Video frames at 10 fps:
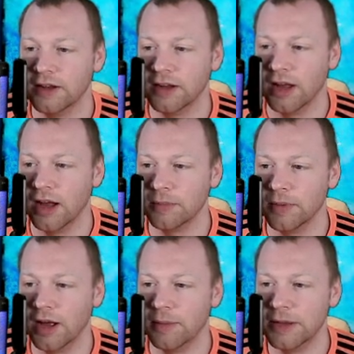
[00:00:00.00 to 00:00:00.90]

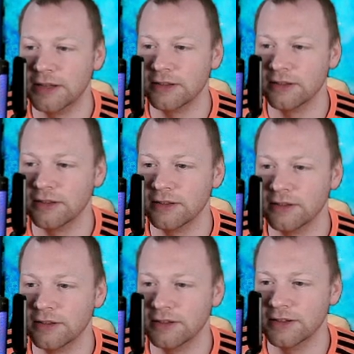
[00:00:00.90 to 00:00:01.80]
I mean,
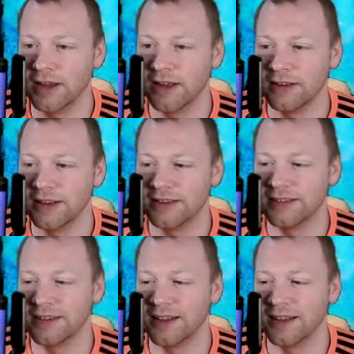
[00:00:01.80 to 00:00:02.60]
yeah, it's